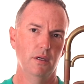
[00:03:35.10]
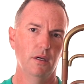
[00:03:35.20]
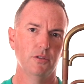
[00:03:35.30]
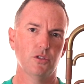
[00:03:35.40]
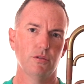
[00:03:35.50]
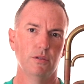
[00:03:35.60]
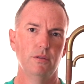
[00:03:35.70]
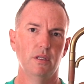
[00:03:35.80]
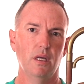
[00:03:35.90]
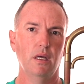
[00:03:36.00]

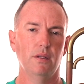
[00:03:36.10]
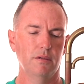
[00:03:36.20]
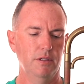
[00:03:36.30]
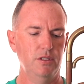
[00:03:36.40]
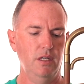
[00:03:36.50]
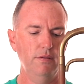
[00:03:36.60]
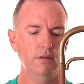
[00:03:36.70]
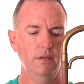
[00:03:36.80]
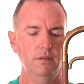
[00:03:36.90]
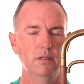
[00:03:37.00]
unscrew the nut on the
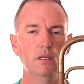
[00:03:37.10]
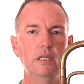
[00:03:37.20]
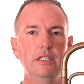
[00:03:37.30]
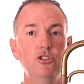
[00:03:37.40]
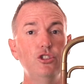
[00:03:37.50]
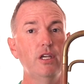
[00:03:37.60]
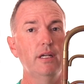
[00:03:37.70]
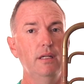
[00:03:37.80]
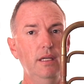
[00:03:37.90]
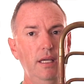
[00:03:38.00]
receiver,
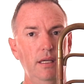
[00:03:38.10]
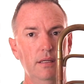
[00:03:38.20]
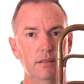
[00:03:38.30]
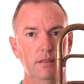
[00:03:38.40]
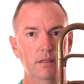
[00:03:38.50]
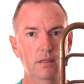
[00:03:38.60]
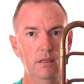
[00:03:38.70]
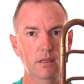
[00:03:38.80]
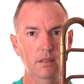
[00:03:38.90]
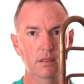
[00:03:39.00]
gently
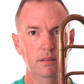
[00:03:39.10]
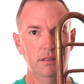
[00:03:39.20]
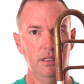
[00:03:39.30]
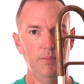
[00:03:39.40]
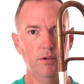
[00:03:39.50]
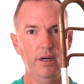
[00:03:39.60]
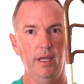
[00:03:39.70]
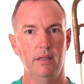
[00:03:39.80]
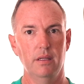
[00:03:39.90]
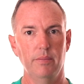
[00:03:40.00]

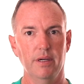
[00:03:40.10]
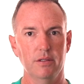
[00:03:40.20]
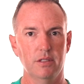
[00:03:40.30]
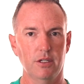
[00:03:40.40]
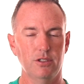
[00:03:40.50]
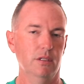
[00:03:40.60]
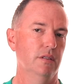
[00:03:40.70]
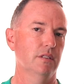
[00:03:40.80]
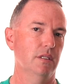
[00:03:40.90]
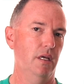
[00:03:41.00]
separate the bell section
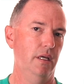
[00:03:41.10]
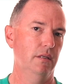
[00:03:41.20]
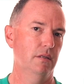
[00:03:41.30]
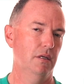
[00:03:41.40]
and the slide.